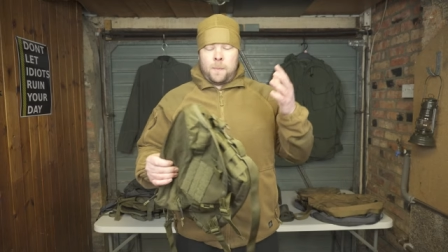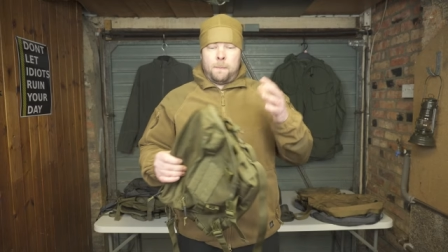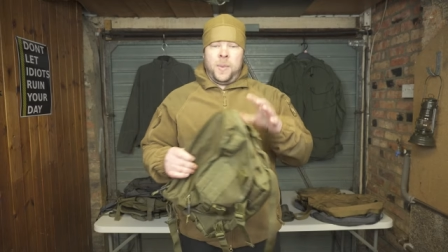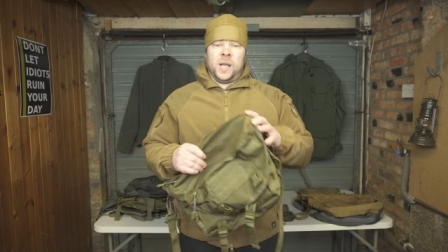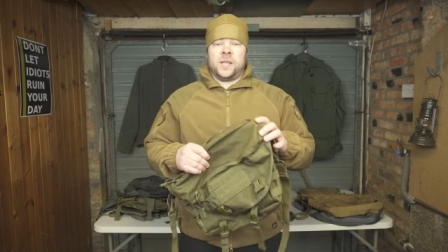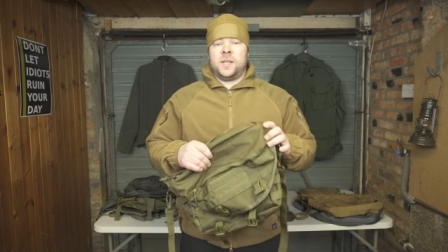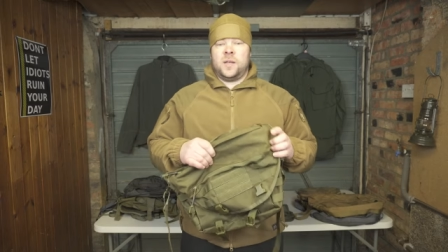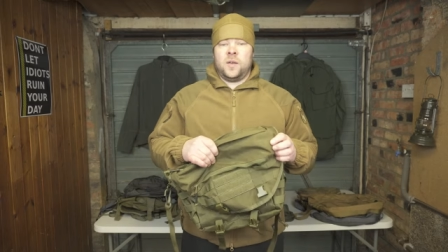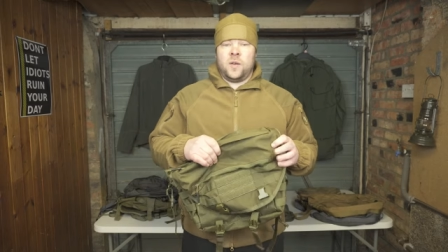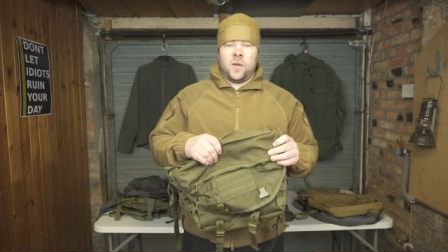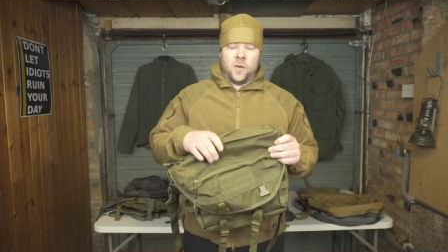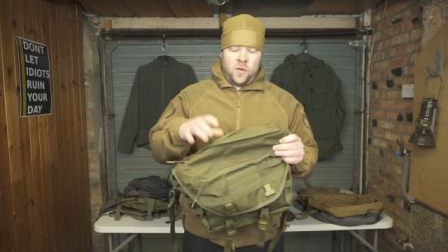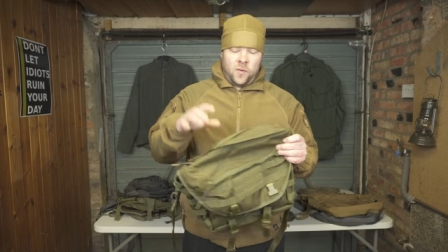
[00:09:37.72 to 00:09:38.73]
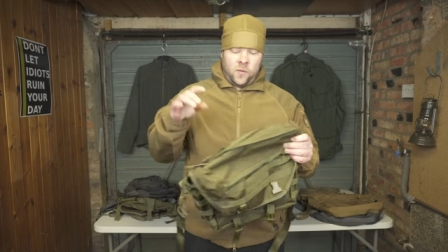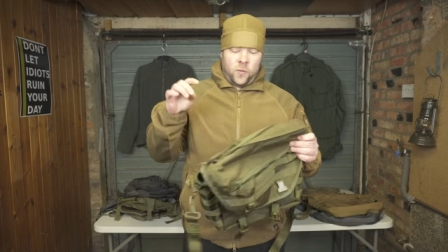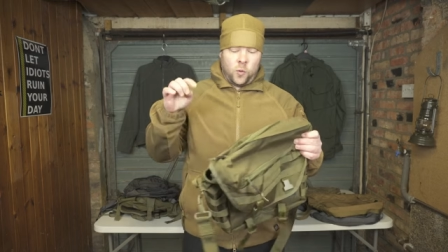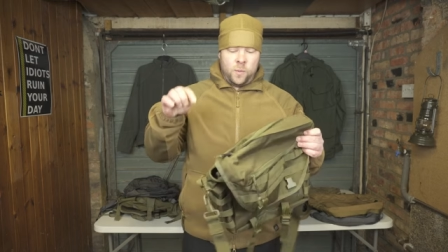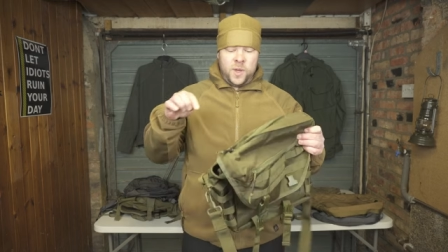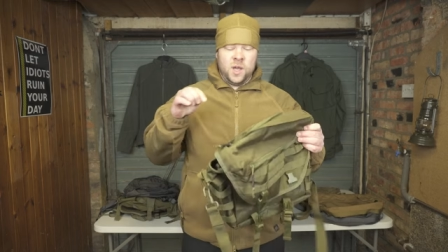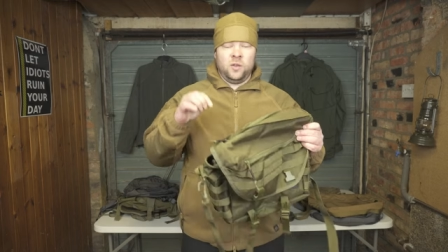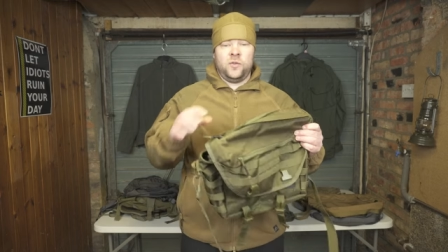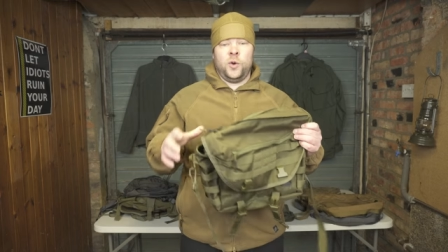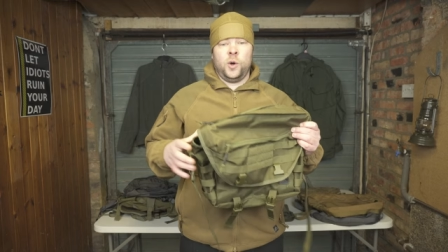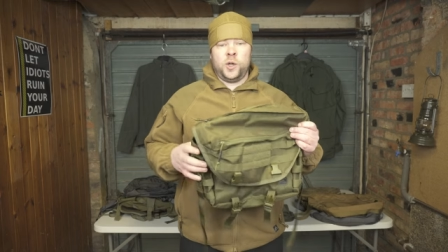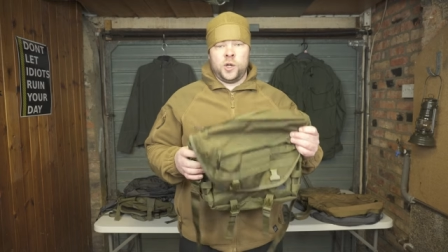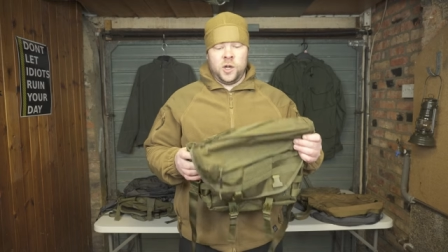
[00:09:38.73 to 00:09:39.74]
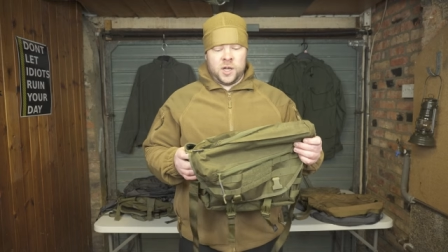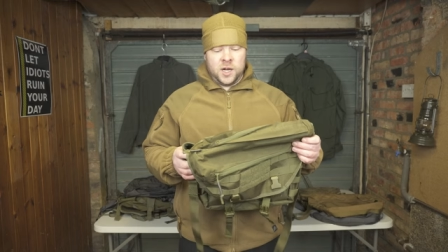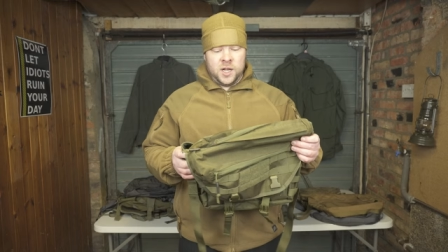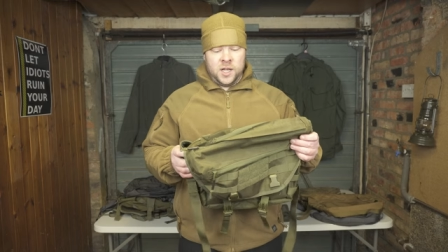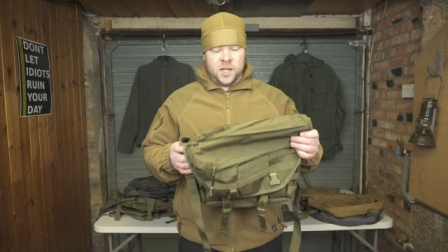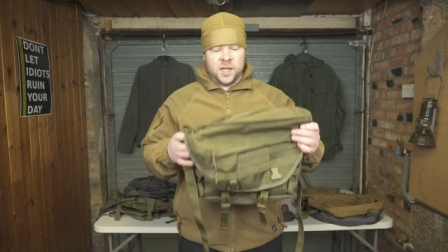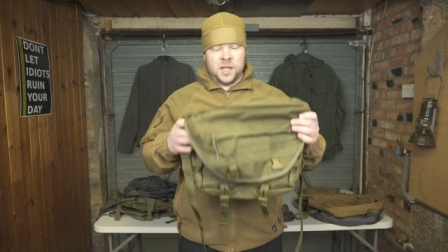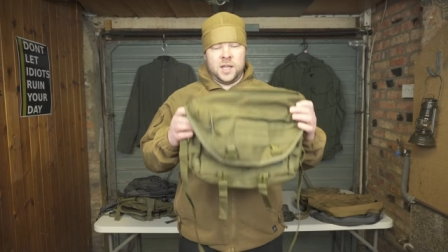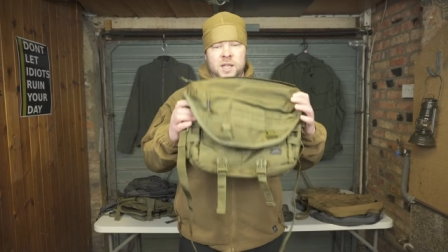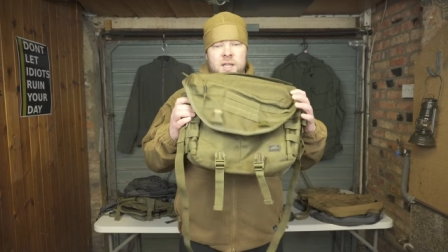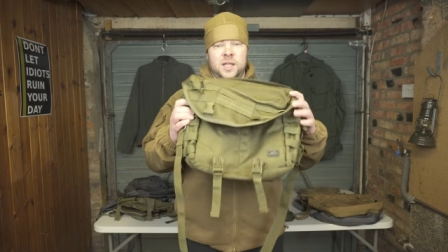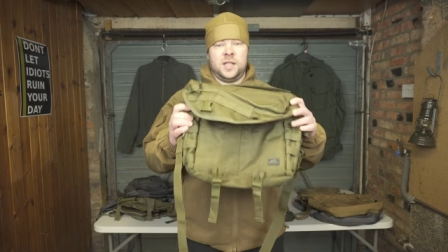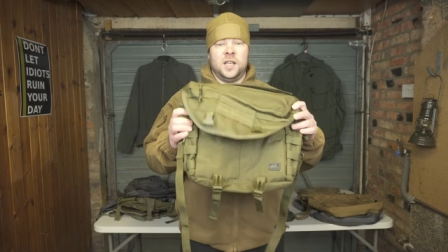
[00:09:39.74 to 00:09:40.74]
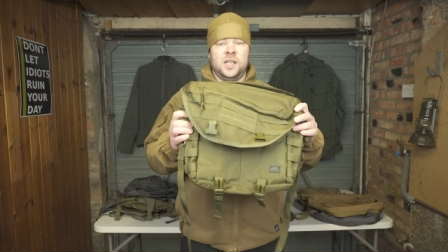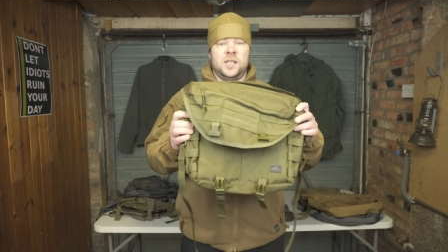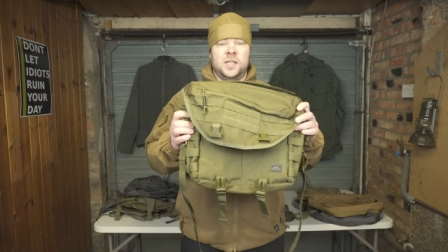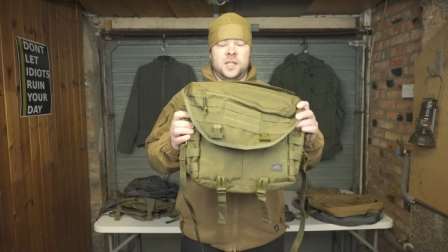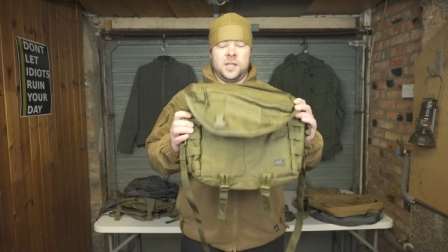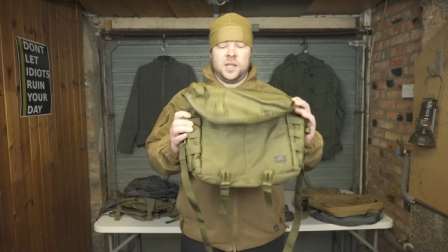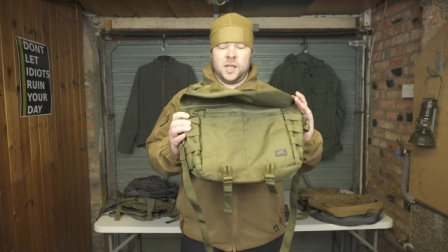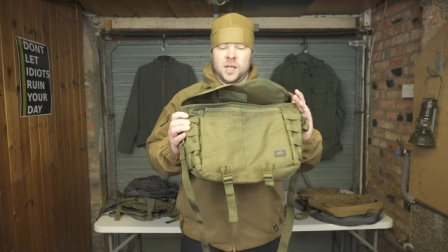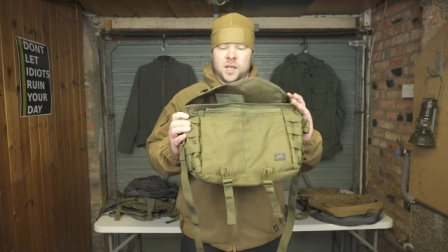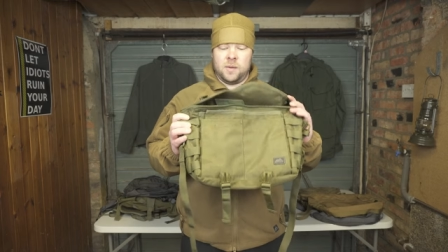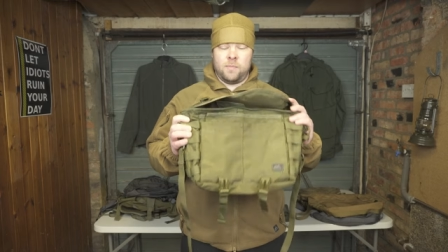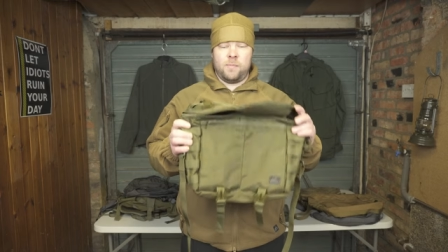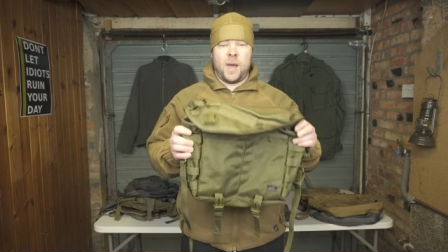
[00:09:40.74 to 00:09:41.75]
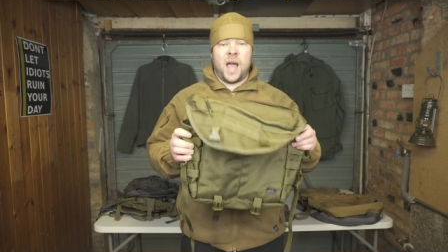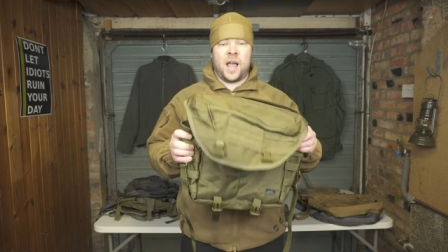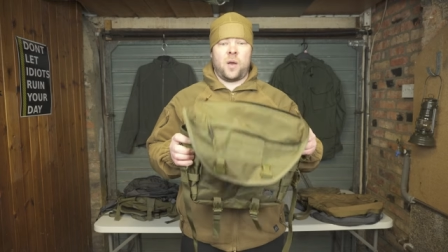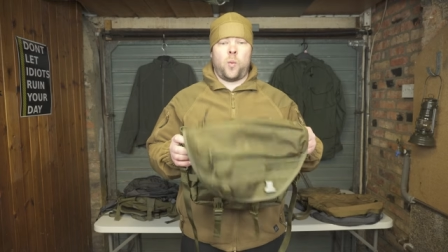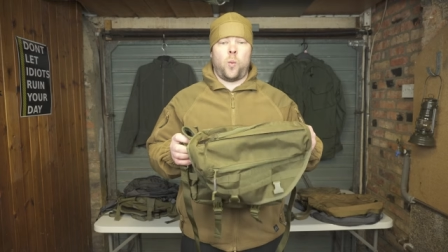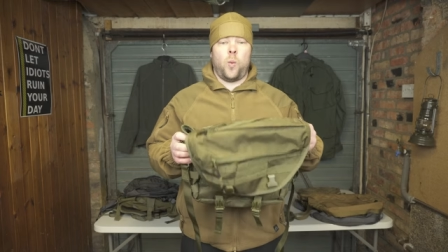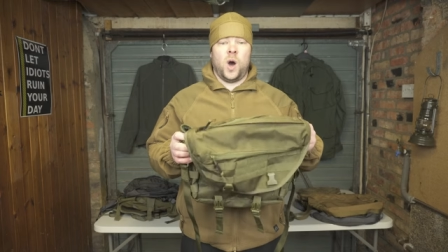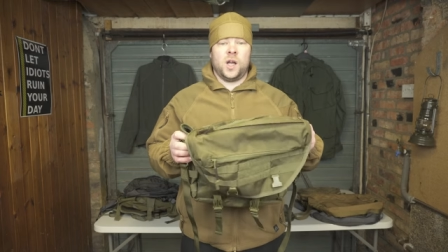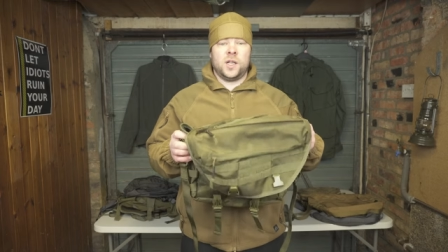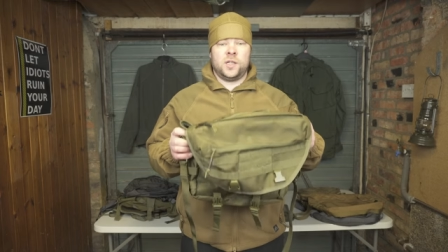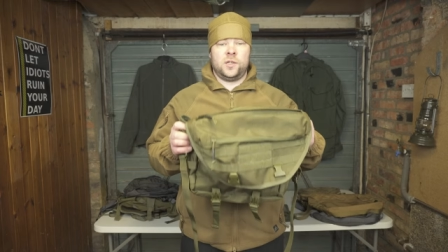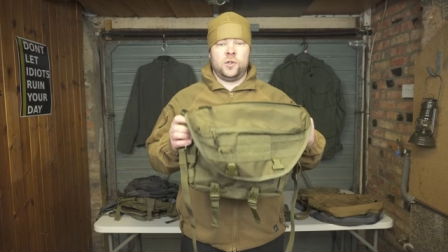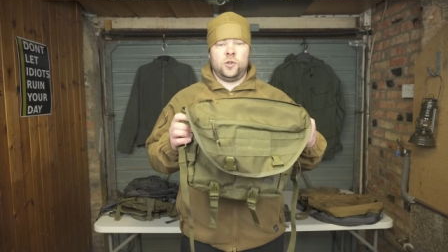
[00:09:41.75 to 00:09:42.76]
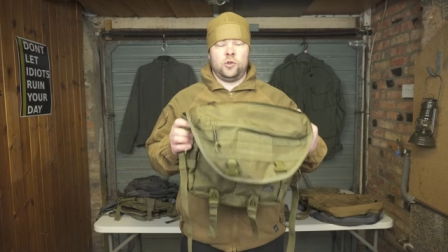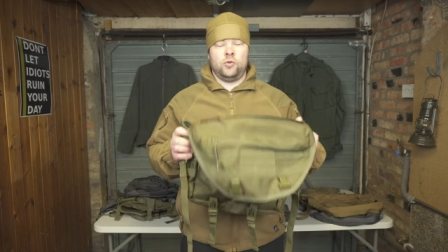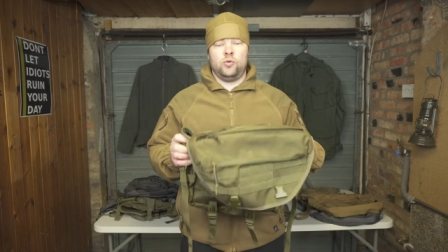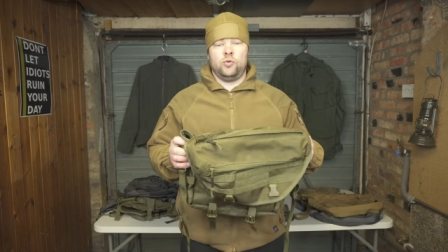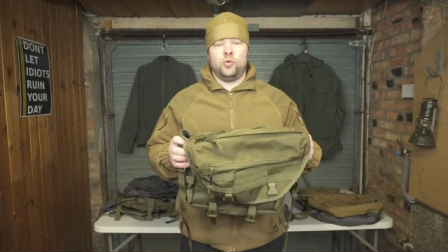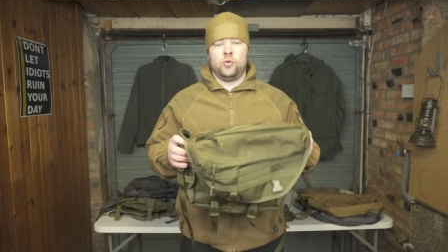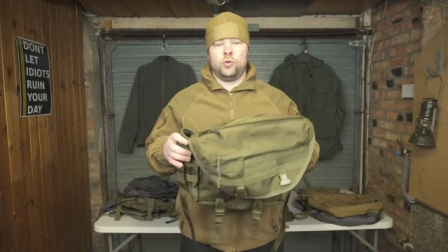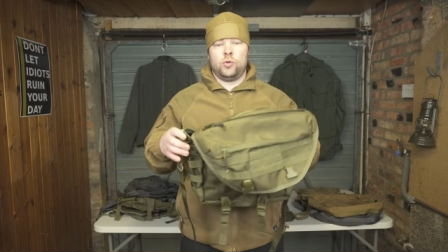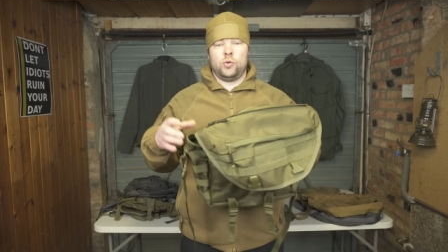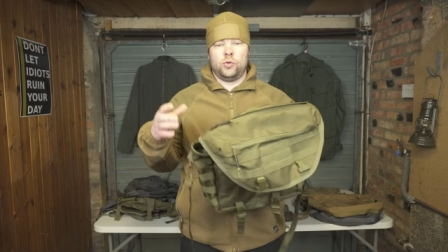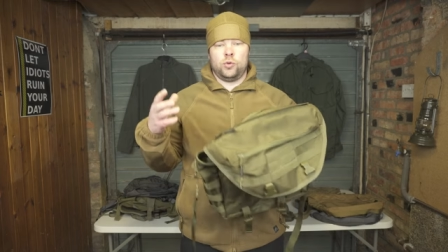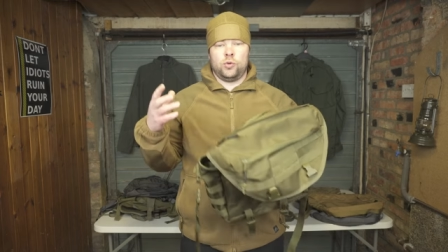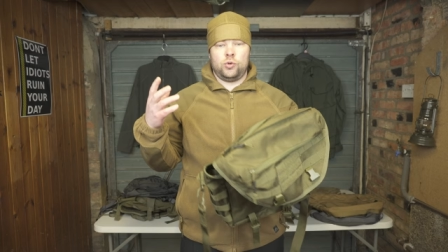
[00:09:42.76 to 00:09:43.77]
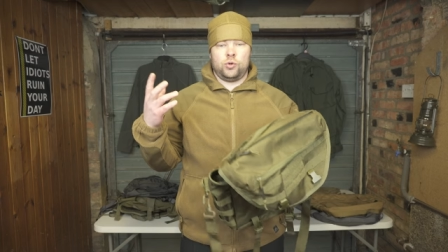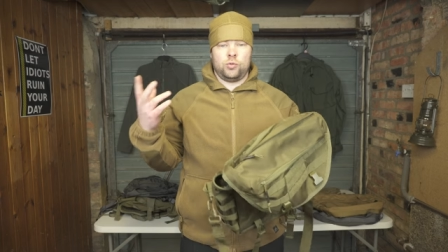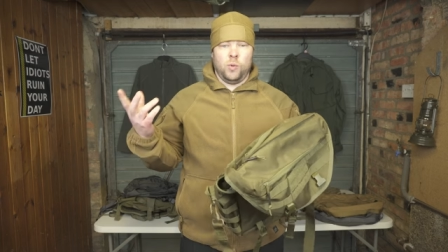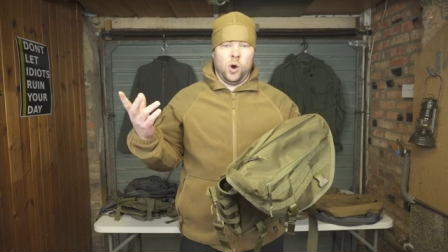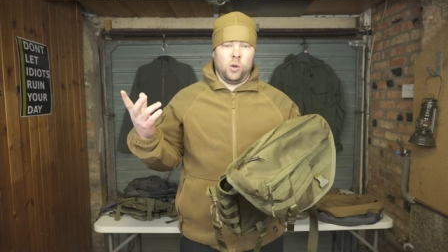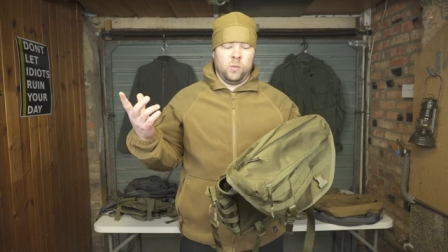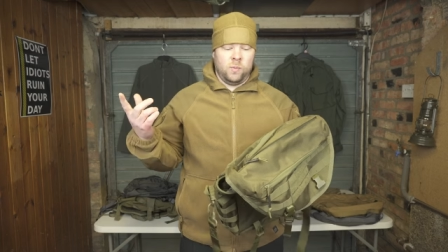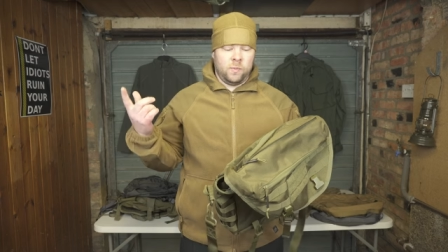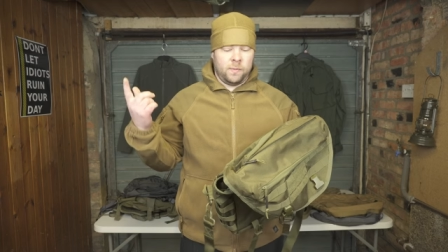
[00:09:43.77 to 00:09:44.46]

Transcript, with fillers: But for me, unfortunately, this bag was too small.